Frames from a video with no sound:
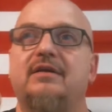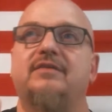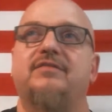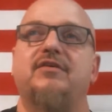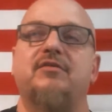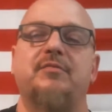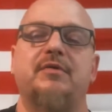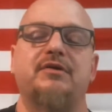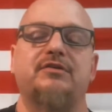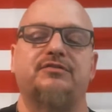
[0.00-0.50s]
if
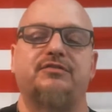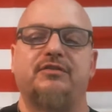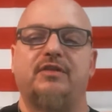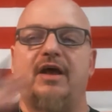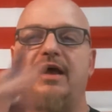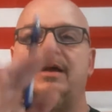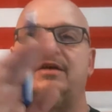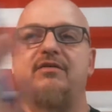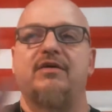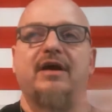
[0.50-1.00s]
everybody's
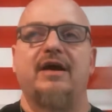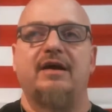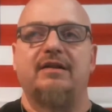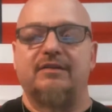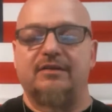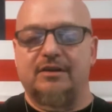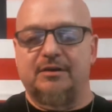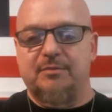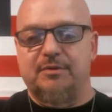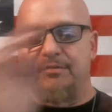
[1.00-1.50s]
flying around,
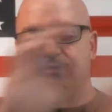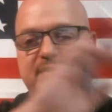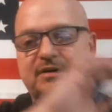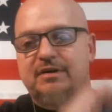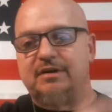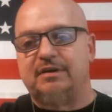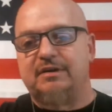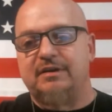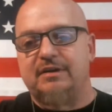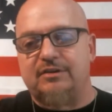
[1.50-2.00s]
they're going to be
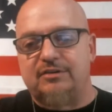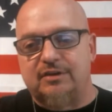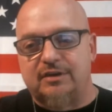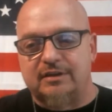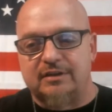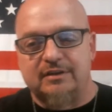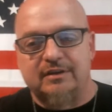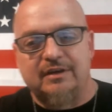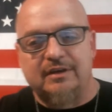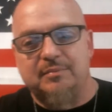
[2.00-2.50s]
running into each
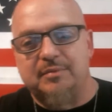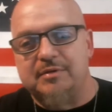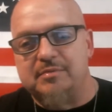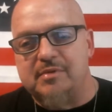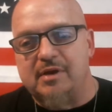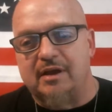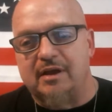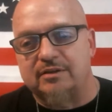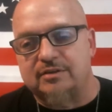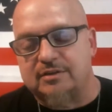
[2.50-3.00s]
other. It'll be a
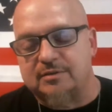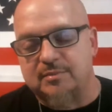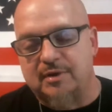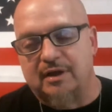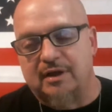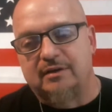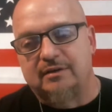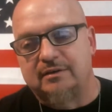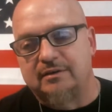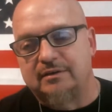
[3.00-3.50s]
mess. Come on.